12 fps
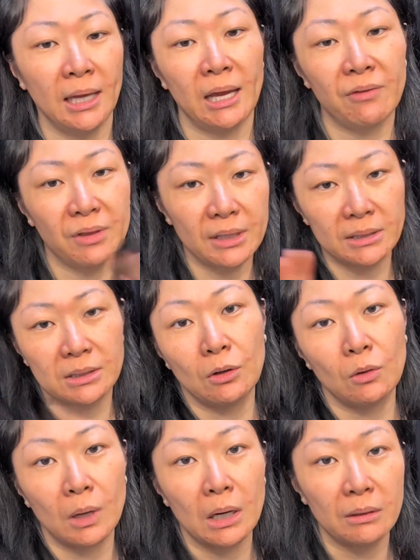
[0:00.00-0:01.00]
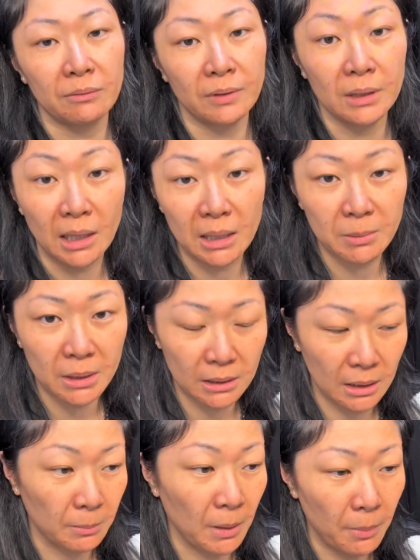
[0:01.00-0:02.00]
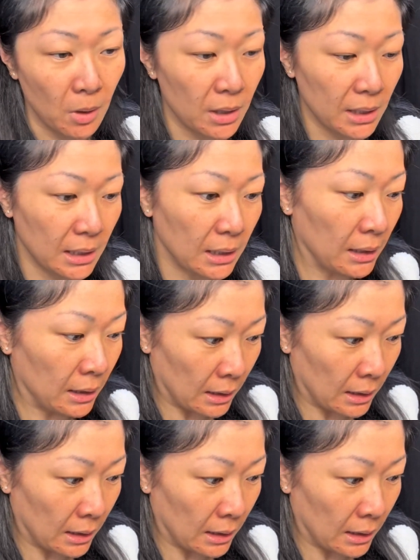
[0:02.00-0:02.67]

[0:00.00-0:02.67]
everything to go out of alignment in my body,